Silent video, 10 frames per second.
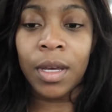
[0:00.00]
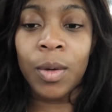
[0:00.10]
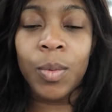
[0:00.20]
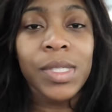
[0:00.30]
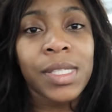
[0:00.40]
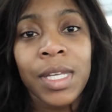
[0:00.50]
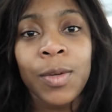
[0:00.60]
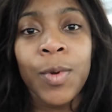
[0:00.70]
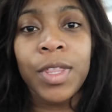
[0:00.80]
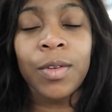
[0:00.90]
uh, we'll
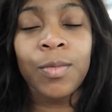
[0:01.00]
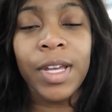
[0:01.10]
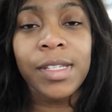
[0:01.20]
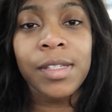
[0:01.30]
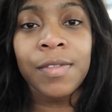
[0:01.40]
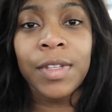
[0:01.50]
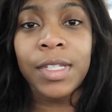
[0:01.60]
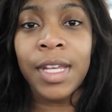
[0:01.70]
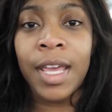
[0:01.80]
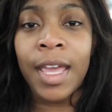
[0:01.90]
see what the rest of the
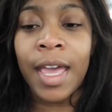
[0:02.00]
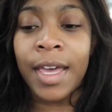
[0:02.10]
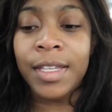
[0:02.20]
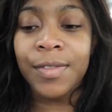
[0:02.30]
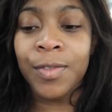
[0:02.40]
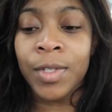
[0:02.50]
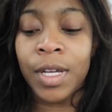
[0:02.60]
day has for